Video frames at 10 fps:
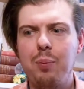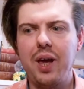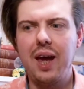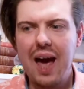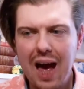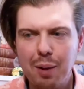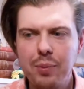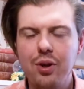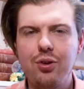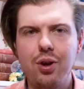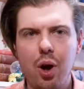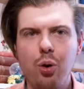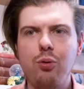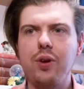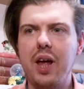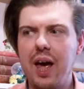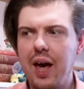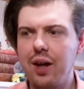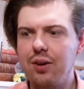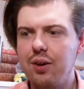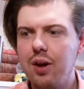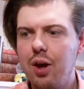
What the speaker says: being hammered over the head